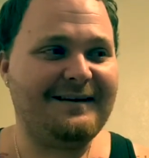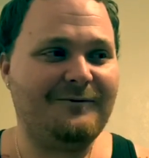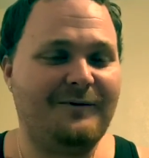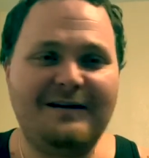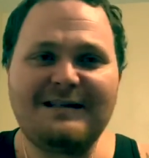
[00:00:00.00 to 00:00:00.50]

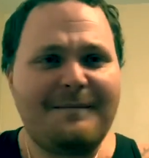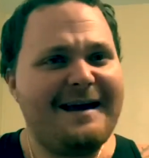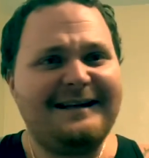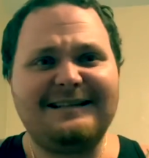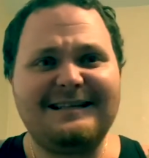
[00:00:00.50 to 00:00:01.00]
when he's like,
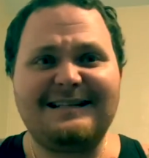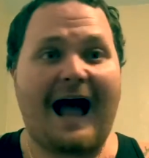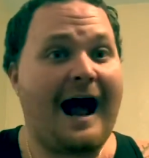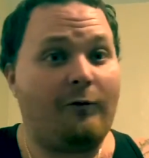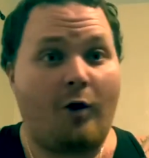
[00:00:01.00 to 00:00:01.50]
man, this is it.
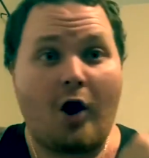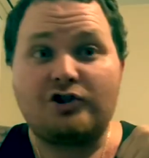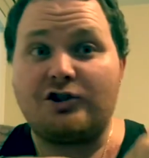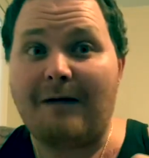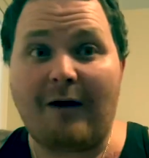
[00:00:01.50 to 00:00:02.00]
I
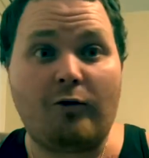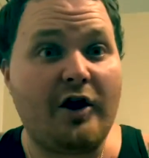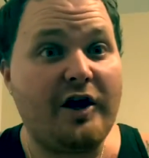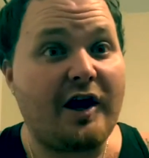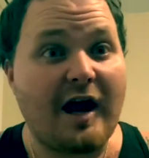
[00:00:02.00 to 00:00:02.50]
rush him. I run
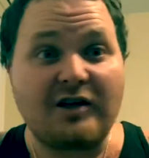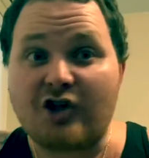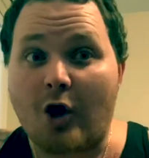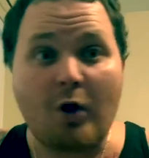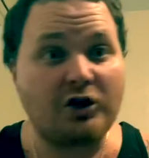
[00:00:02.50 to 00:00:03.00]
in there and I
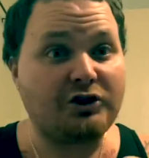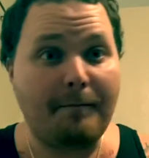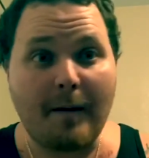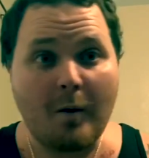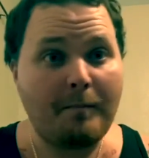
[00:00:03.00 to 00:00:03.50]
start rushing him.
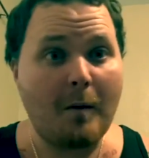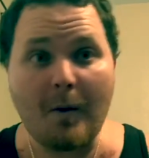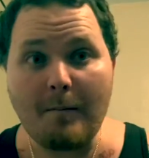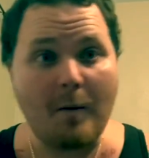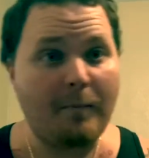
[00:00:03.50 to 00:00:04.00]
Boom, boom, boom,
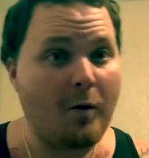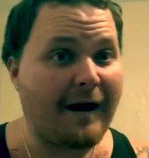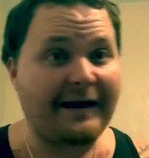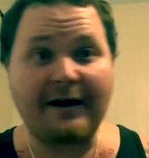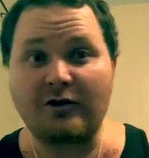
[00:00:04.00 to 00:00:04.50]
boom, boom, boom.
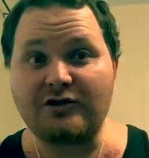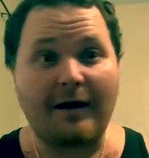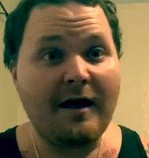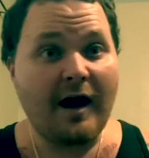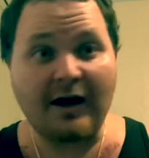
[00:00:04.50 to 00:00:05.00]
I get on
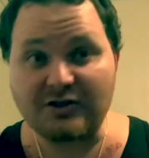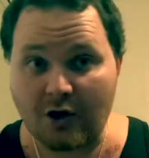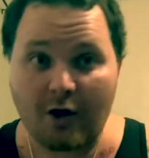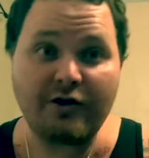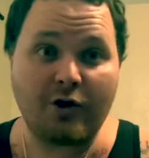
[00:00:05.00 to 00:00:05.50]
top. I
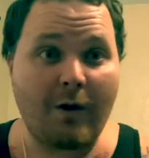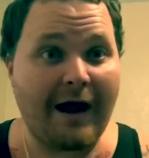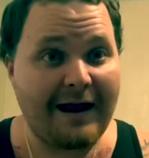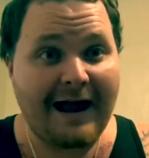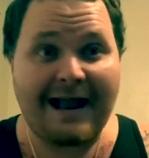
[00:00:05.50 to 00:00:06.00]
start, you know,
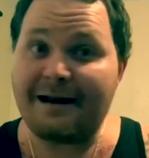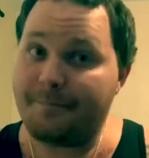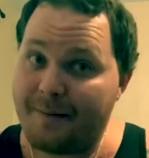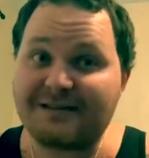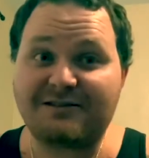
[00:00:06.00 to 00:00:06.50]
I got the
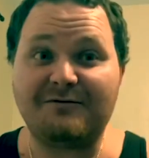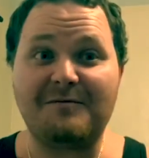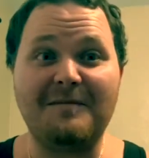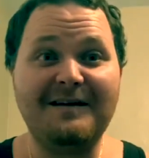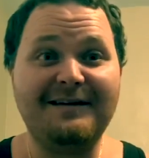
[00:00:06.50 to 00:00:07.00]
best of him.